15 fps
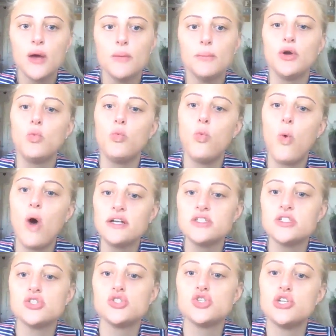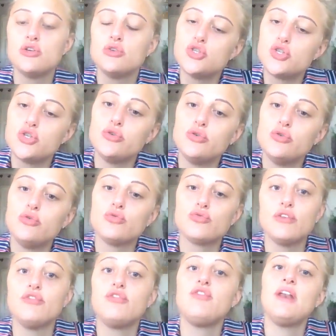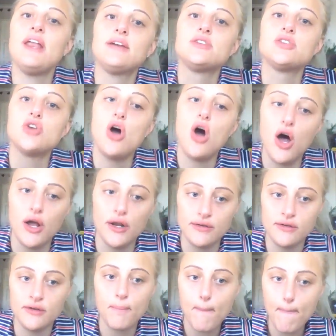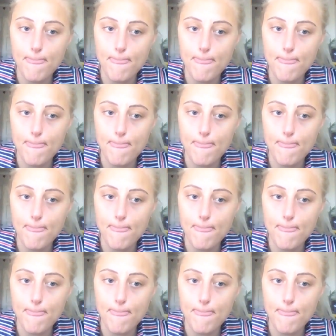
but what should you reflect on?